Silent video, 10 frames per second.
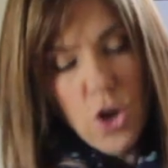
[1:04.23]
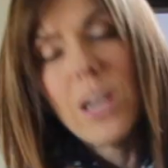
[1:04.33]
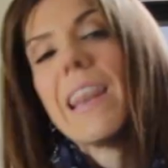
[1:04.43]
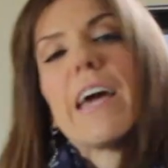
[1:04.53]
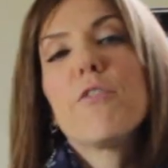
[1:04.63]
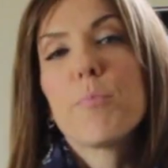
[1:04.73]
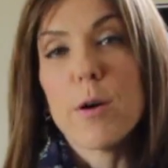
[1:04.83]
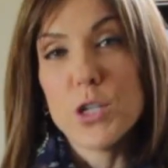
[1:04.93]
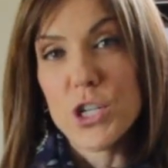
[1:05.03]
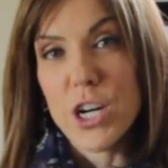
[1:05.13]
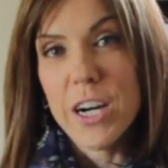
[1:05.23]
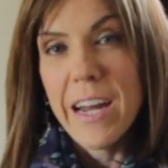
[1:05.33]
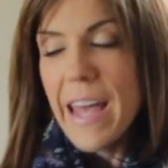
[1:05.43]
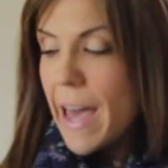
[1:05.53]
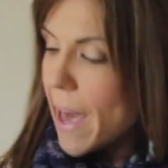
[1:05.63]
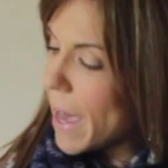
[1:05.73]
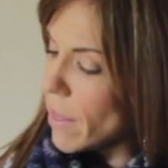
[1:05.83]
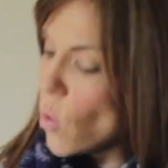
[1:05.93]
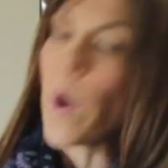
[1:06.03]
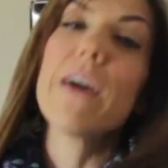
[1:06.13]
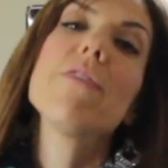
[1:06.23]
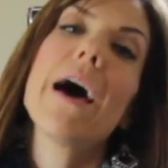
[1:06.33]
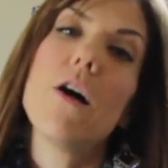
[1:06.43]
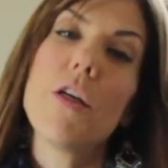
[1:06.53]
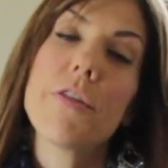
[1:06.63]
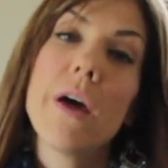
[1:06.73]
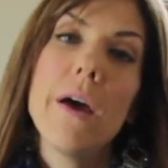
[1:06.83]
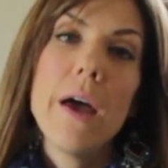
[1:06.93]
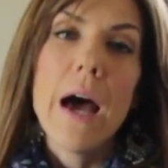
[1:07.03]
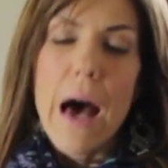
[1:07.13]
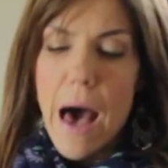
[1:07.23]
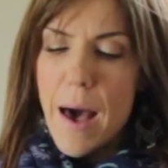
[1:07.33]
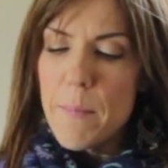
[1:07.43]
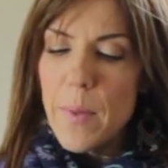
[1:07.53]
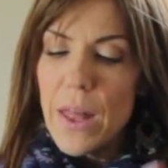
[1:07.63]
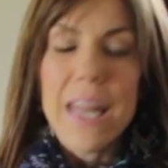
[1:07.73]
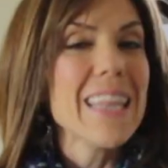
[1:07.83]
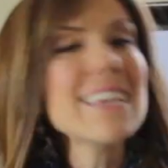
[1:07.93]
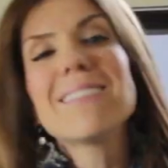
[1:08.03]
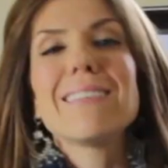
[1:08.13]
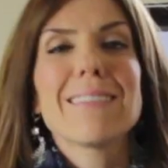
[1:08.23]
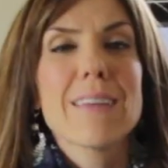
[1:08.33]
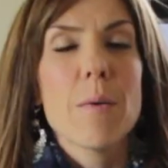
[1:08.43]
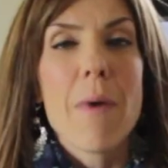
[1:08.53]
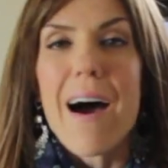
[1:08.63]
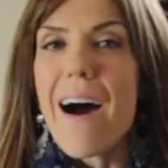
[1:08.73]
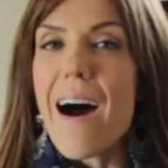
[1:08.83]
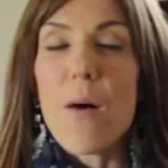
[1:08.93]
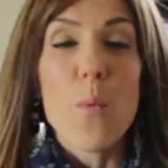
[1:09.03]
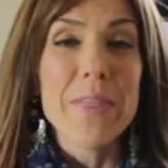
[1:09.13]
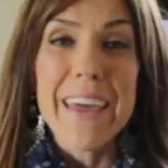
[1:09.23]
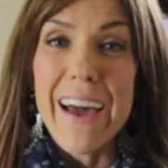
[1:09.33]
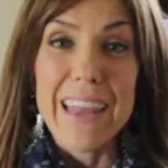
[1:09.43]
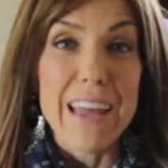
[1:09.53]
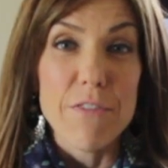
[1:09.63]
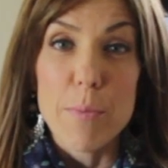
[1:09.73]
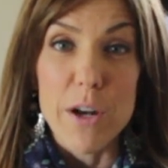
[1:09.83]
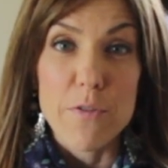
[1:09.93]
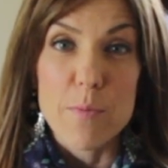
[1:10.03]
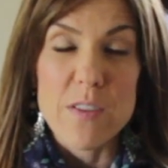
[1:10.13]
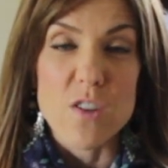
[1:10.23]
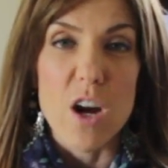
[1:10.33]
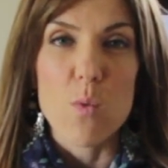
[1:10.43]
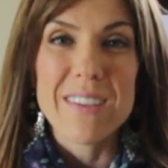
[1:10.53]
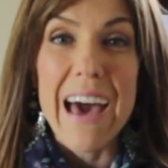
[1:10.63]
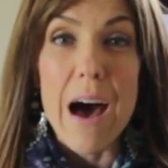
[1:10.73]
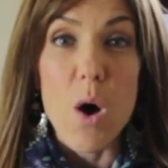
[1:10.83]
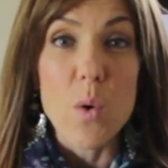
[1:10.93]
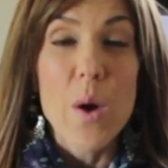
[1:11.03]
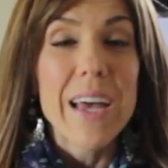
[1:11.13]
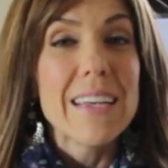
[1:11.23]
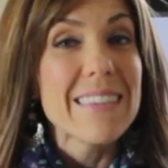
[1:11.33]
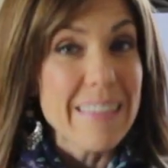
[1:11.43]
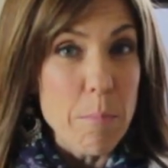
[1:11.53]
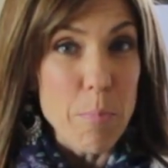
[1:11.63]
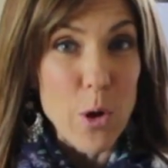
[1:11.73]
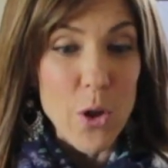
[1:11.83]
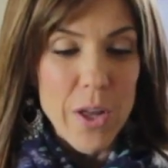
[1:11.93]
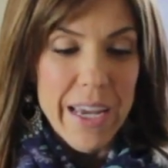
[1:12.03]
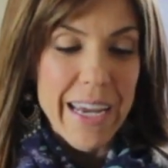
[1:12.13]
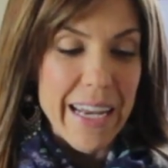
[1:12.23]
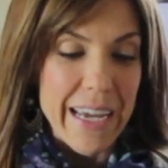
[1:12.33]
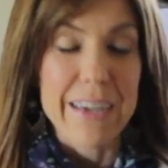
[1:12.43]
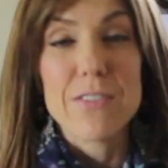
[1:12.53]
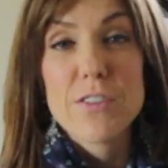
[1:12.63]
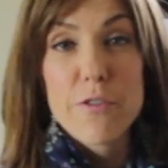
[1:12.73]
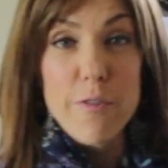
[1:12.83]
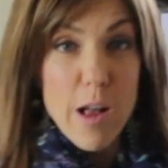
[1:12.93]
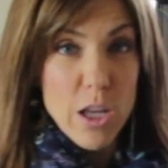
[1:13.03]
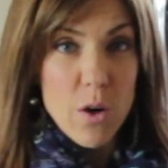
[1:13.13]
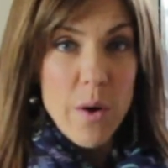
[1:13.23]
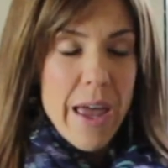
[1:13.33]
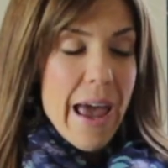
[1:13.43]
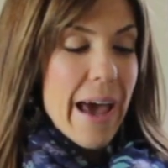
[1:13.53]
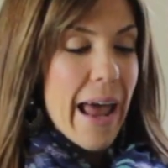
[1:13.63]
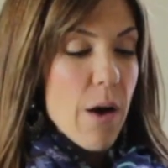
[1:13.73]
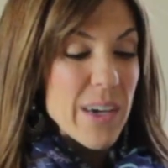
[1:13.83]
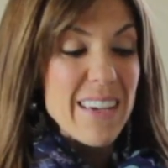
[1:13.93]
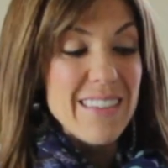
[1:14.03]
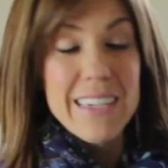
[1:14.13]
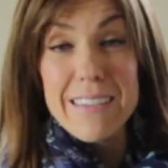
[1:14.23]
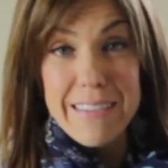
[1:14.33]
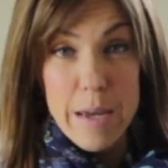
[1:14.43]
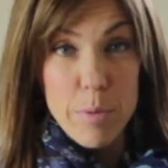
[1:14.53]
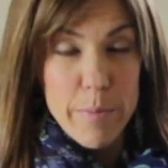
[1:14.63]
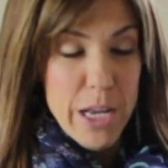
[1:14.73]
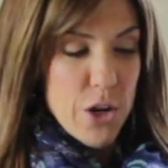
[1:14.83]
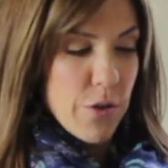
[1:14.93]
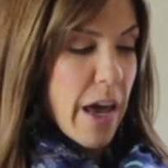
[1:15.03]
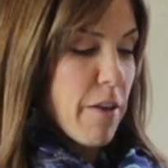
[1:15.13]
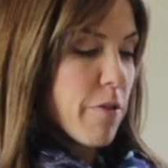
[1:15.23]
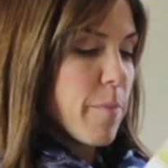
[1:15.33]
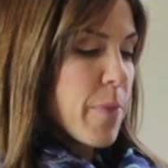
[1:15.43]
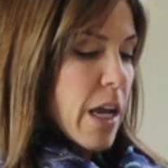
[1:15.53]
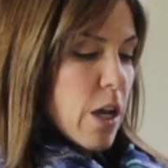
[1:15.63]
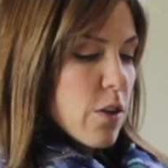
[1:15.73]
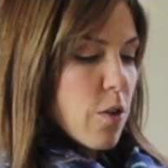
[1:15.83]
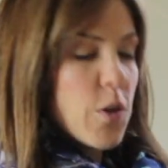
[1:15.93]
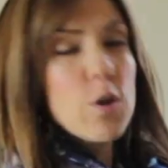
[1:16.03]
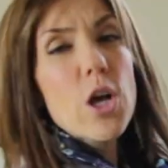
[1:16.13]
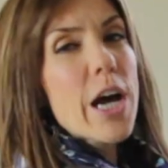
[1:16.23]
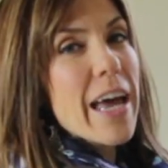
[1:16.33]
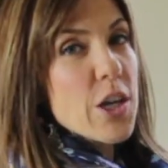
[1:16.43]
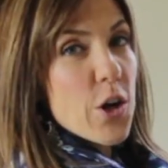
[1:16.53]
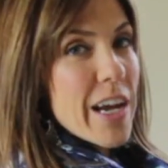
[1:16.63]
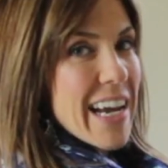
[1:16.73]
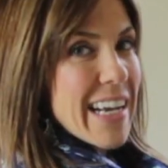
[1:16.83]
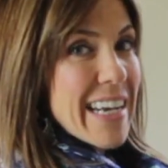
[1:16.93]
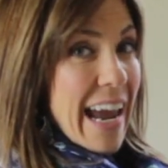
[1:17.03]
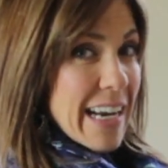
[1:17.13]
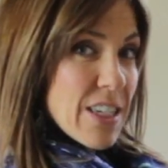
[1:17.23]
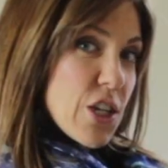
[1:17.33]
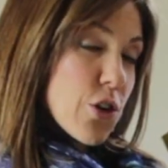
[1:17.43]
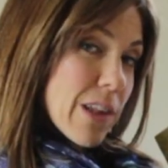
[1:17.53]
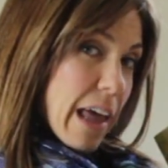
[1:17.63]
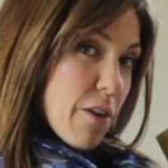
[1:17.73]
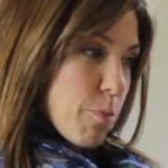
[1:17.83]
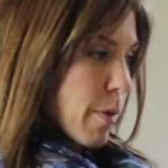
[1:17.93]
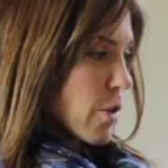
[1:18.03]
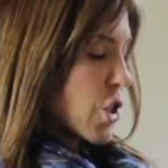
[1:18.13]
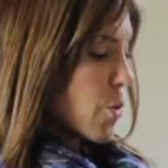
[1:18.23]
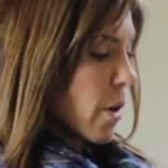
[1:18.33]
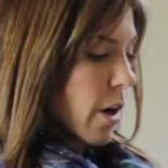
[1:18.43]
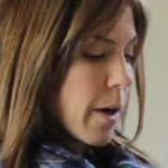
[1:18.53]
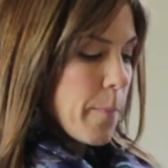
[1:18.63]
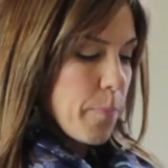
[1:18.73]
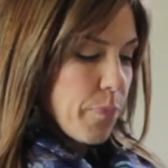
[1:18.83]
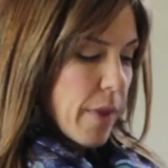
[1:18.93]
Your Life brochure and the Way of Health. This system, one thing I loved about it from the start was how simple it is to follow and how easy it is to implement in your life. So if you look at your Ignite Your Life brochure,